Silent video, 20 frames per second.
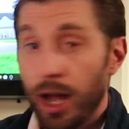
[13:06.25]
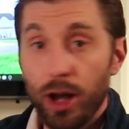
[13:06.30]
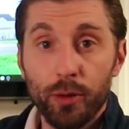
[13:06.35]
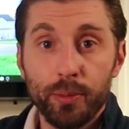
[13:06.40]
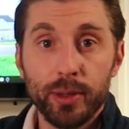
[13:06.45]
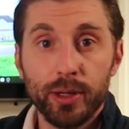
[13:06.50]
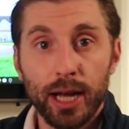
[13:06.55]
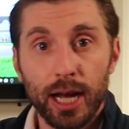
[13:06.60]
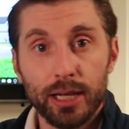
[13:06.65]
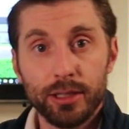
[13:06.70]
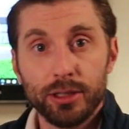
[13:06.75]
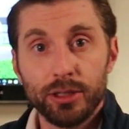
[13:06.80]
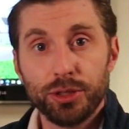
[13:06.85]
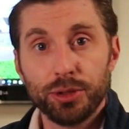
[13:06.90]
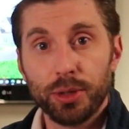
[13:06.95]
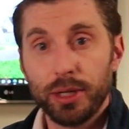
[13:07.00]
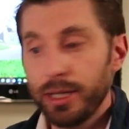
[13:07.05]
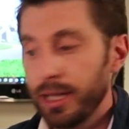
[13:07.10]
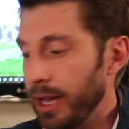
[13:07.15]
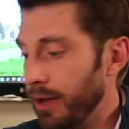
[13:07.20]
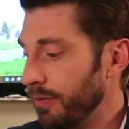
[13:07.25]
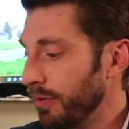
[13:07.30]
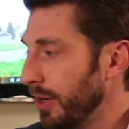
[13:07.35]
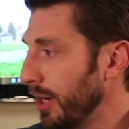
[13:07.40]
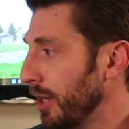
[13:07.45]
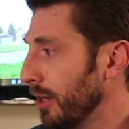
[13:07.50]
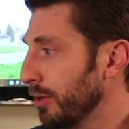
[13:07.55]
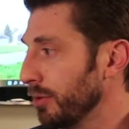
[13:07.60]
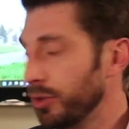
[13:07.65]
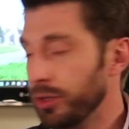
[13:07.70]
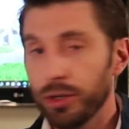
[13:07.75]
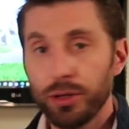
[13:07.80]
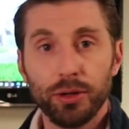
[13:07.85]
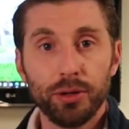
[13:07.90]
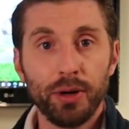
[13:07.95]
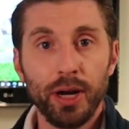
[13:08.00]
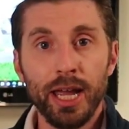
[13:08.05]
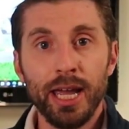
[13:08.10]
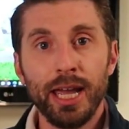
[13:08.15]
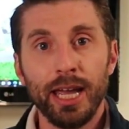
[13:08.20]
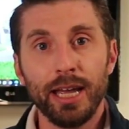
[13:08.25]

hope you guys enjoyed that video too.